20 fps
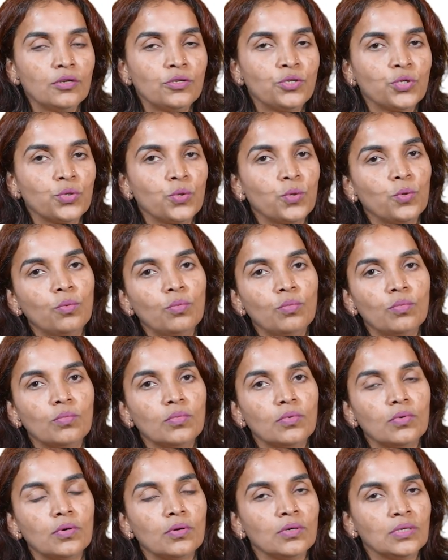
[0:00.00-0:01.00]
to
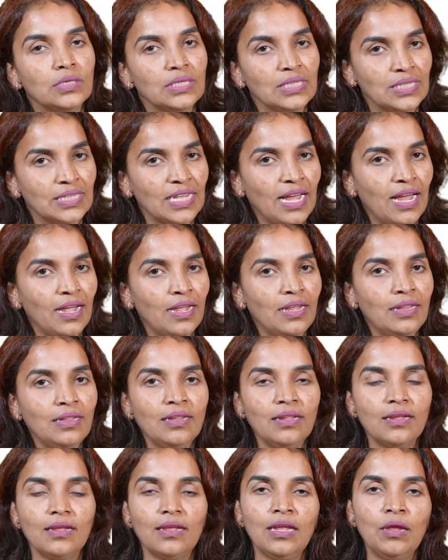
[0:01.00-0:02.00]
design,
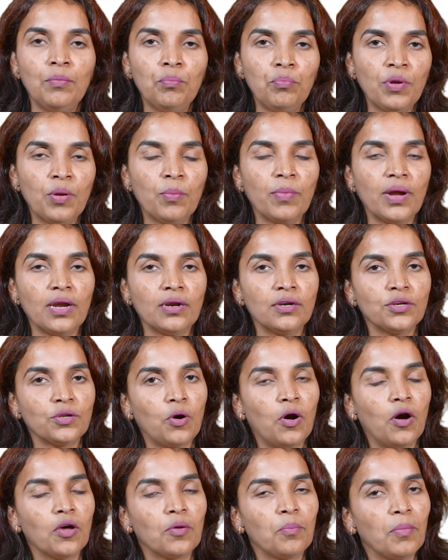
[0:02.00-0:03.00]
implement
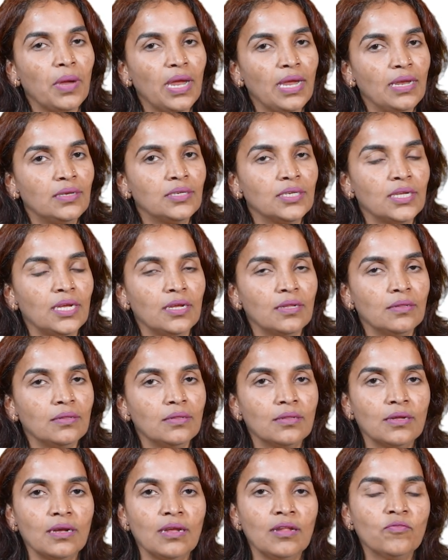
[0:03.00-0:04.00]
or maintain
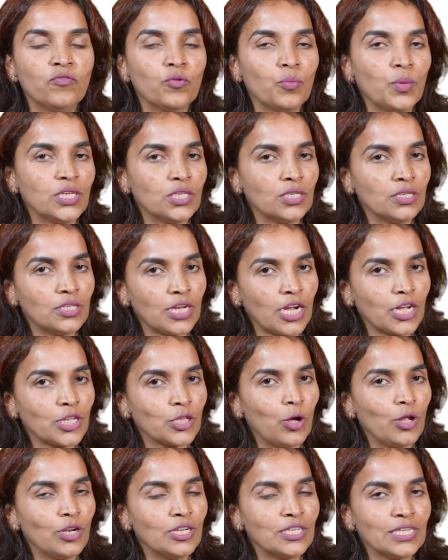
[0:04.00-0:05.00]
the information
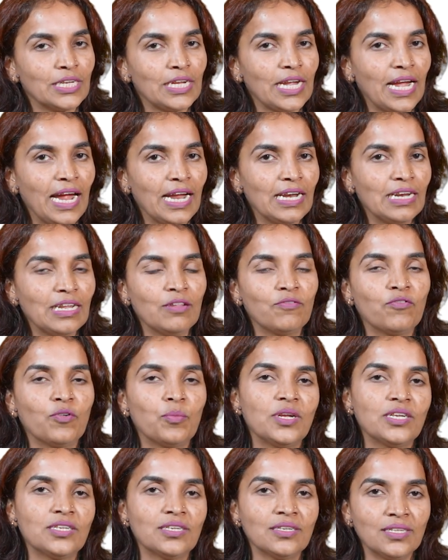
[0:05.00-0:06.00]
technology and
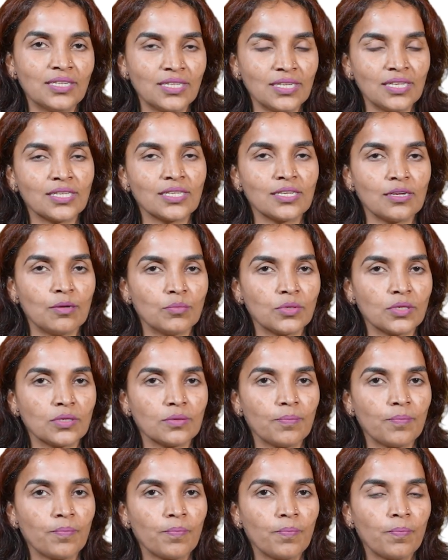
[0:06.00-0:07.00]
information systems.
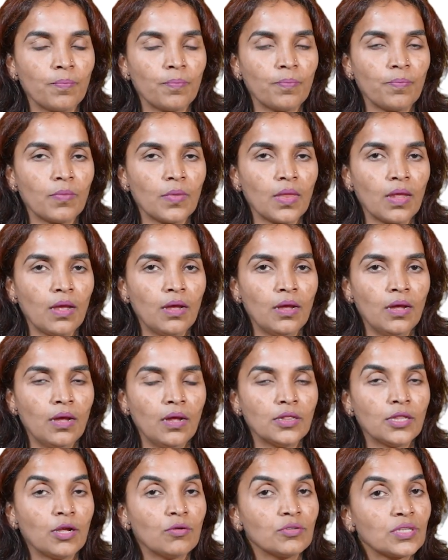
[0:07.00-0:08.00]

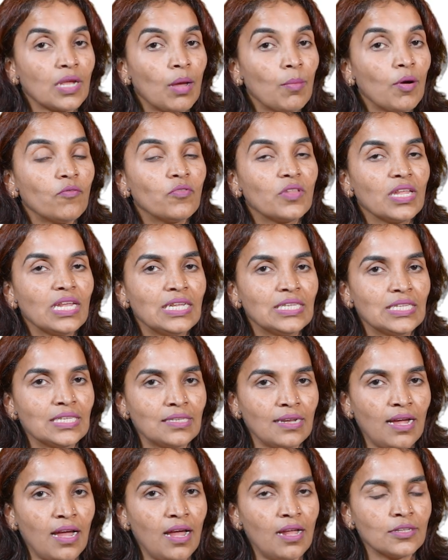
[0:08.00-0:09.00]
Now some of these
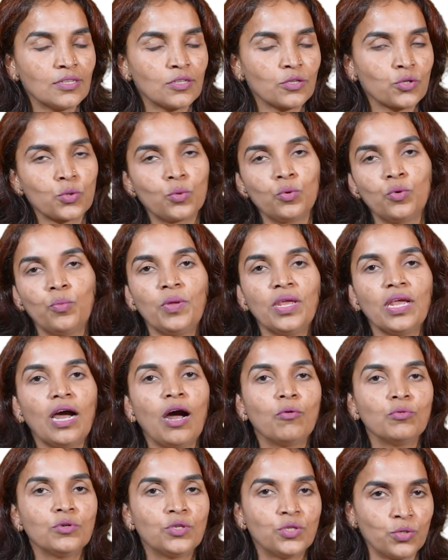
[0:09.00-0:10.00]
tasks could be
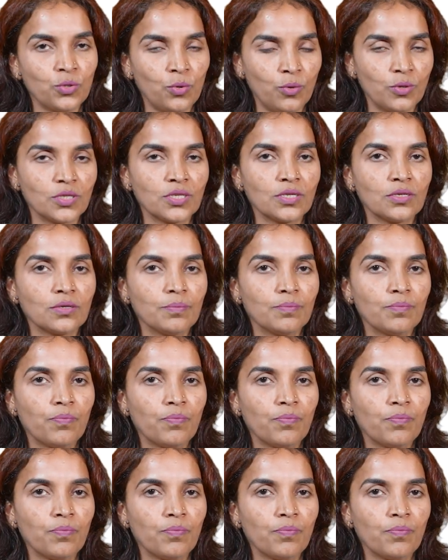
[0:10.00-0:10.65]
outsourced.